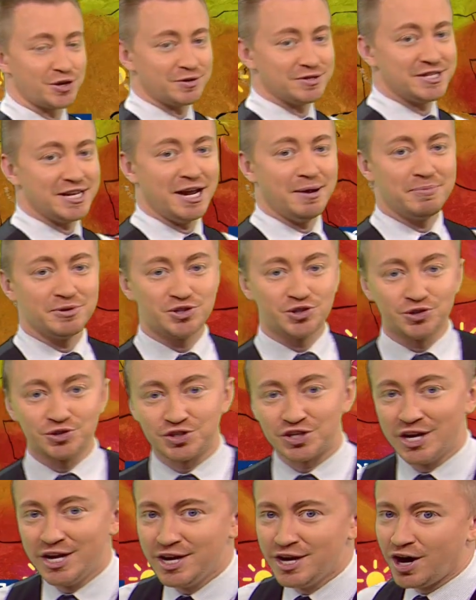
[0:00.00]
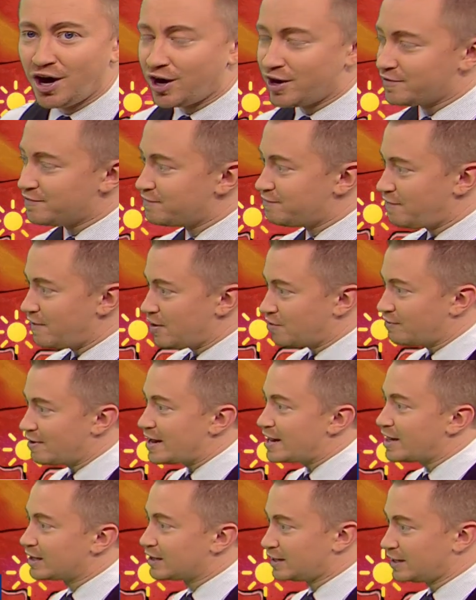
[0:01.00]
our temperatures are
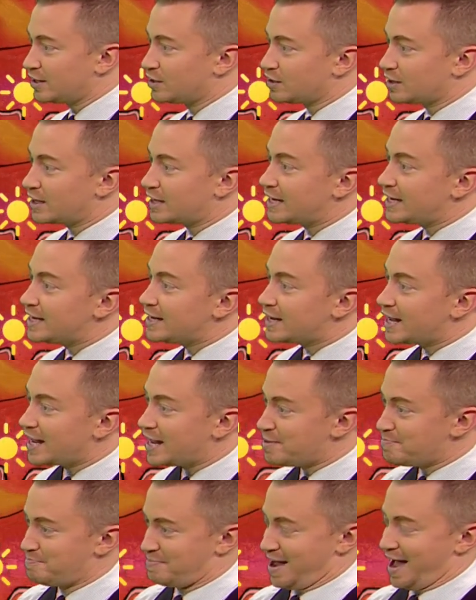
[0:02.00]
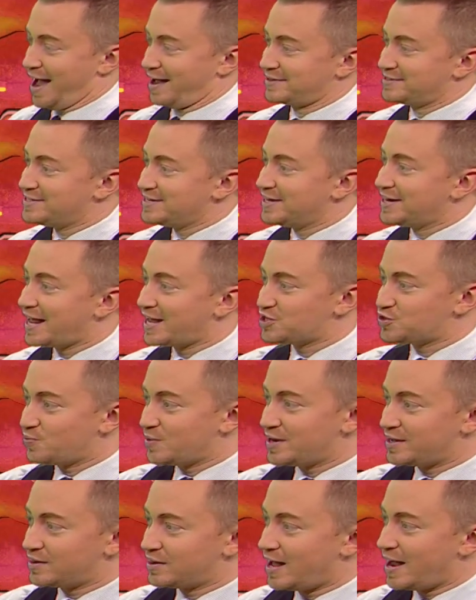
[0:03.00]
very littly impacted as
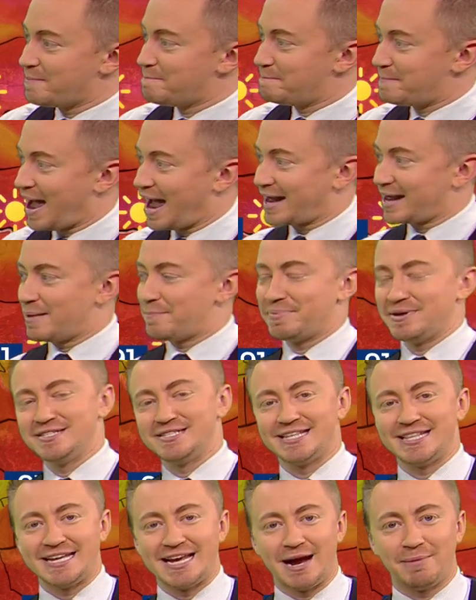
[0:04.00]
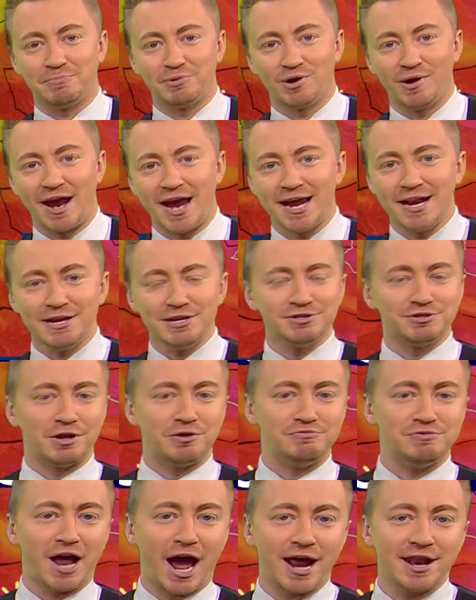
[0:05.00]
we climb back up into the upper 80s,
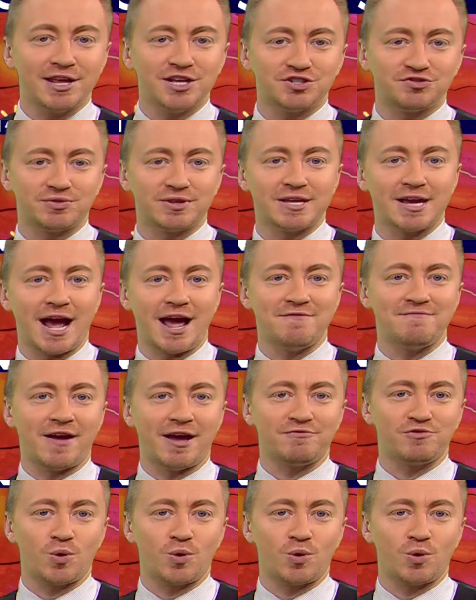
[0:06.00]
low 90s for the I-5